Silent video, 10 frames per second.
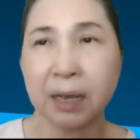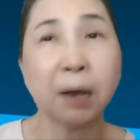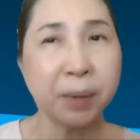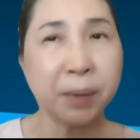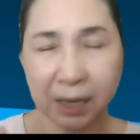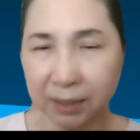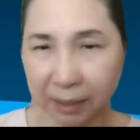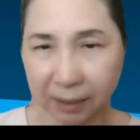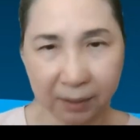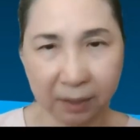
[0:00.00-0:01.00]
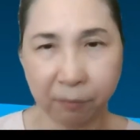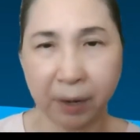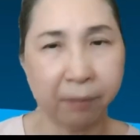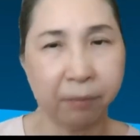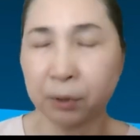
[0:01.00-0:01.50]
RPA is another
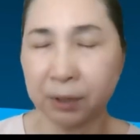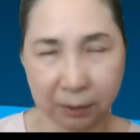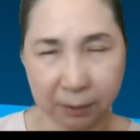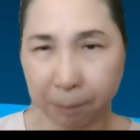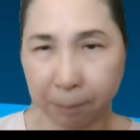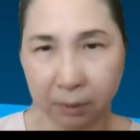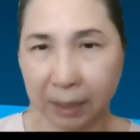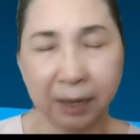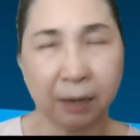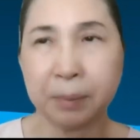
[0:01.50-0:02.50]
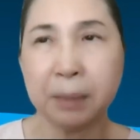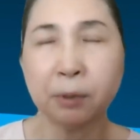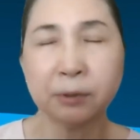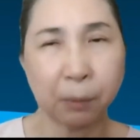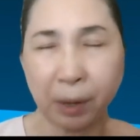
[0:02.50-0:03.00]
very good example. I have
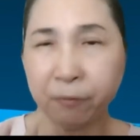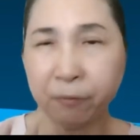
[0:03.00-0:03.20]
people that